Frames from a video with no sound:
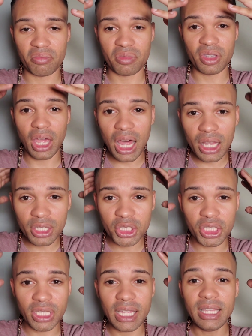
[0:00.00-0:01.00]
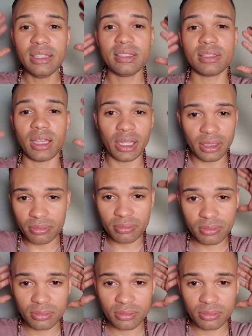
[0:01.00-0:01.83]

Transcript: knowledge and insight